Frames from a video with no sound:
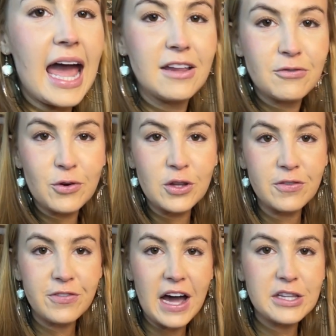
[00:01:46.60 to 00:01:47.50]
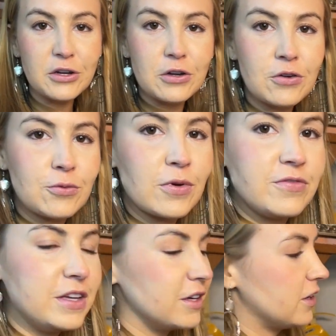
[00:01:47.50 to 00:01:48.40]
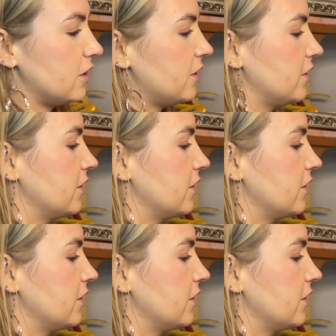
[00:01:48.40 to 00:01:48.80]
and for the final reveal.